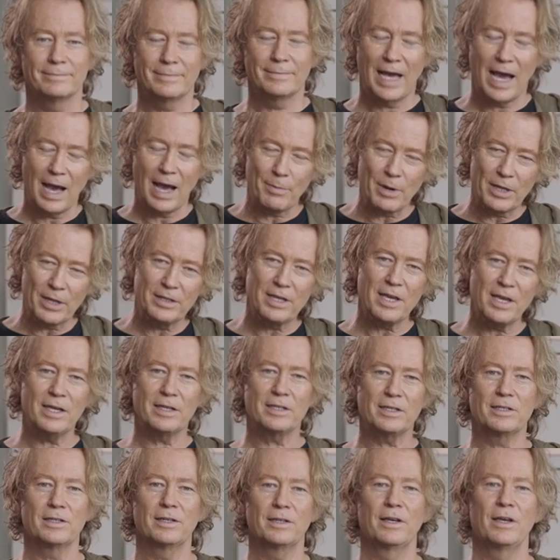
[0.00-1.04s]
How about
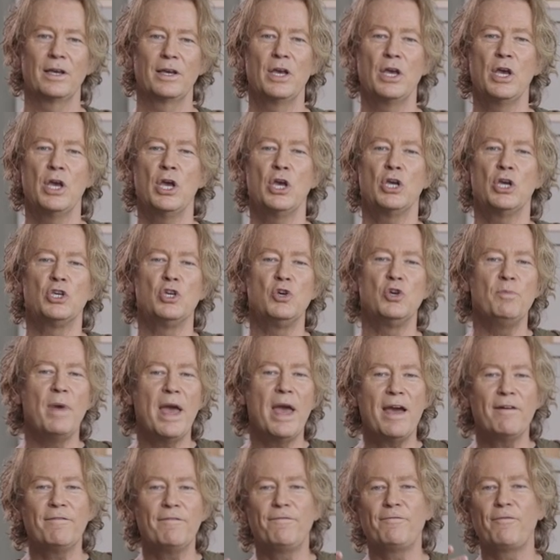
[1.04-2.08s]
this? You
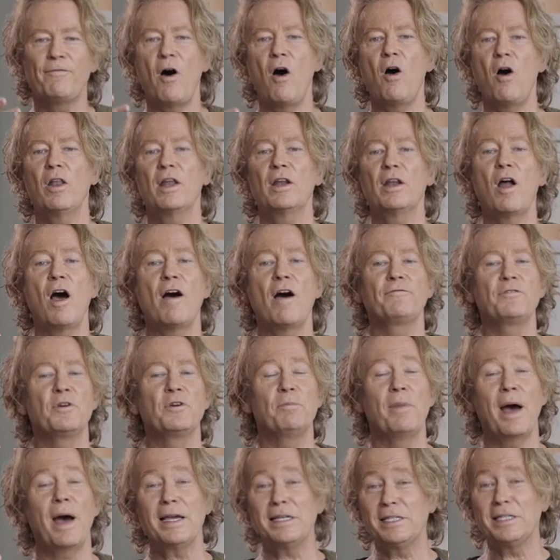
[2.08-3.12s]
may have fallen off your
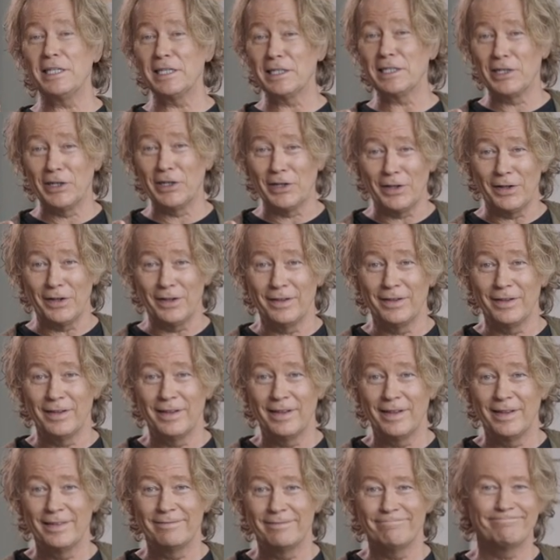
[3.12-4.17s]
bicycle.
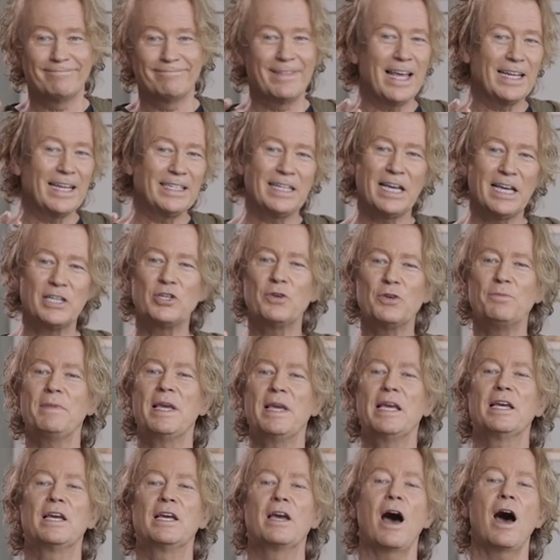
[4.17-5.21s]
That doesn't
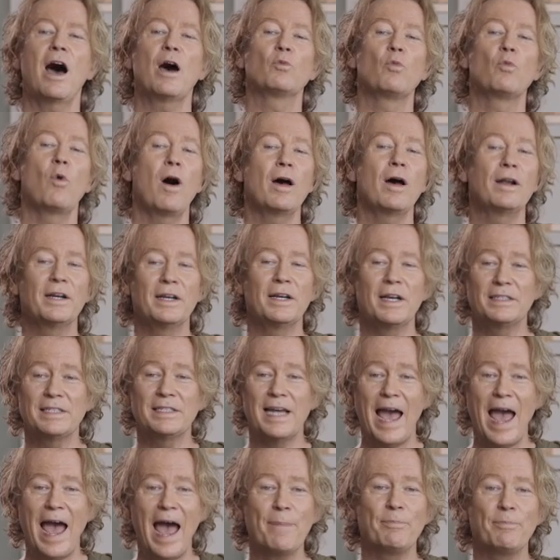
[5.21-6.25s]
mean God wanted it
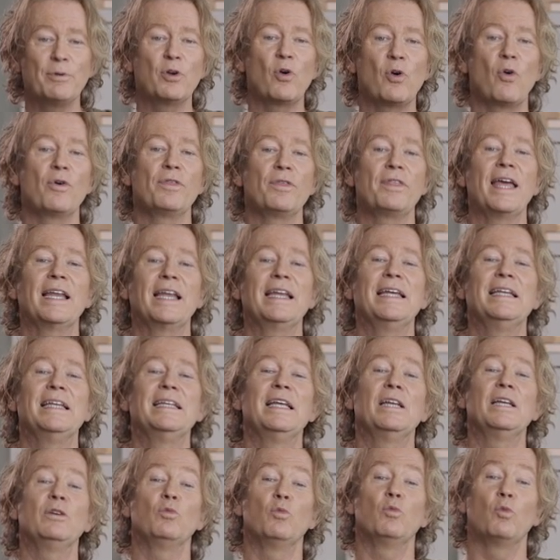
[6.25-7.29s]
to happen or that He
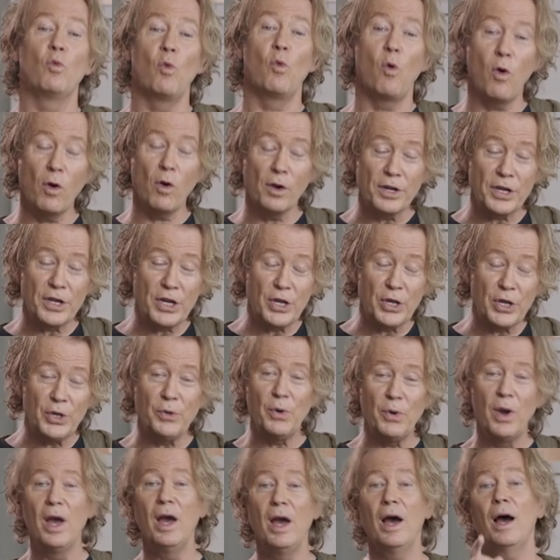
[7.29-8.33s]
didn't warn
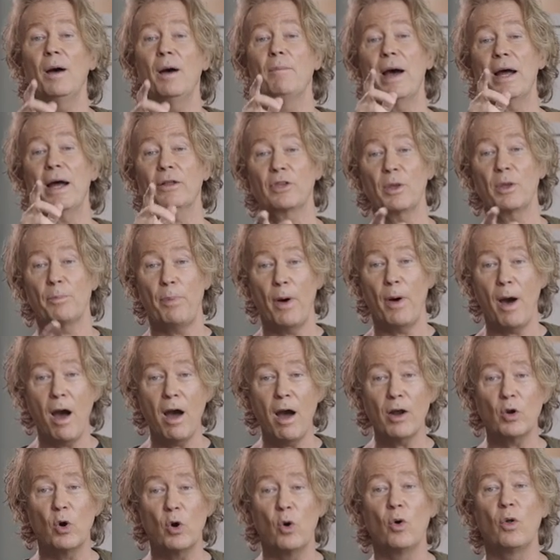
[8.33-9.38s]
you about the
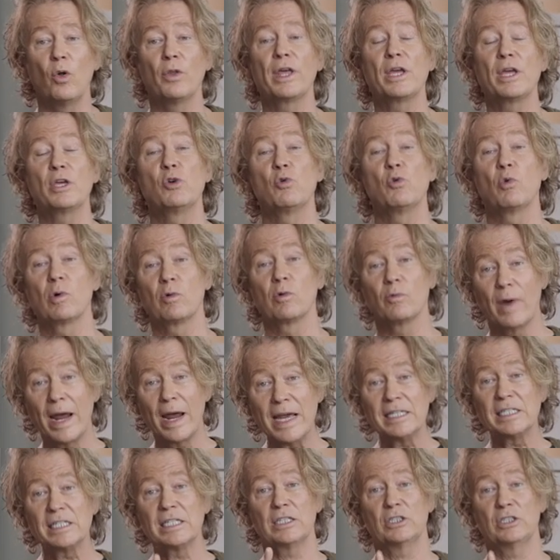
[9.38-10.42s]
pothole that you were
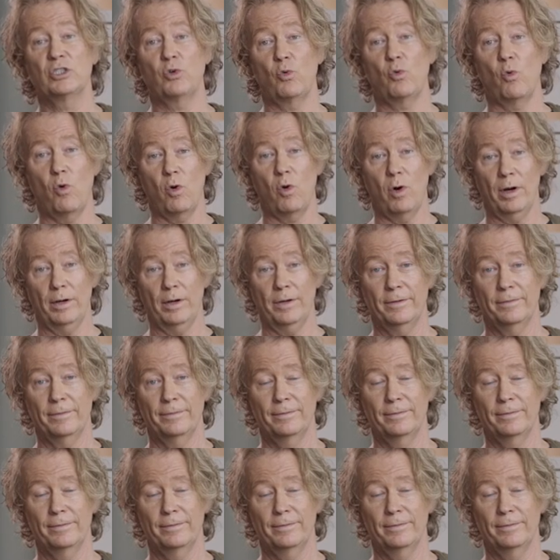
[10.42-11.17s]
racing toward.